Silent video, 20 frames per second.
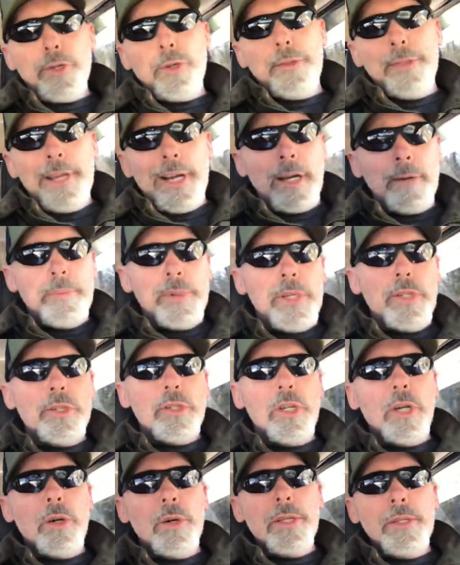therapy is
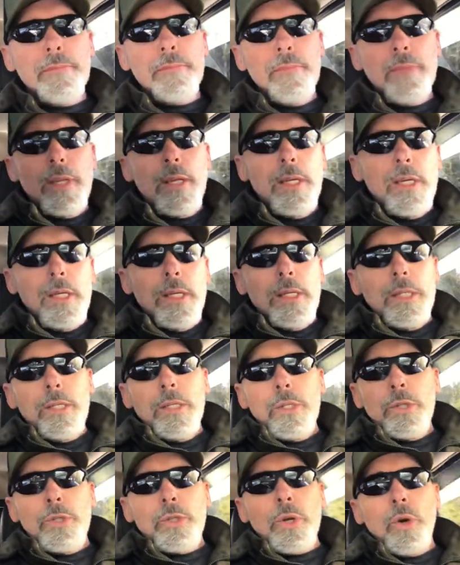going.
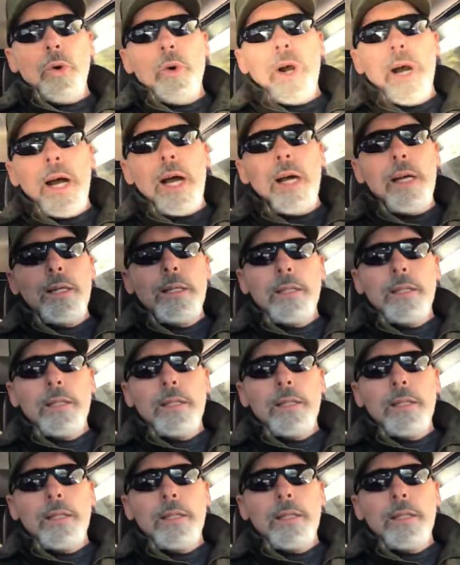So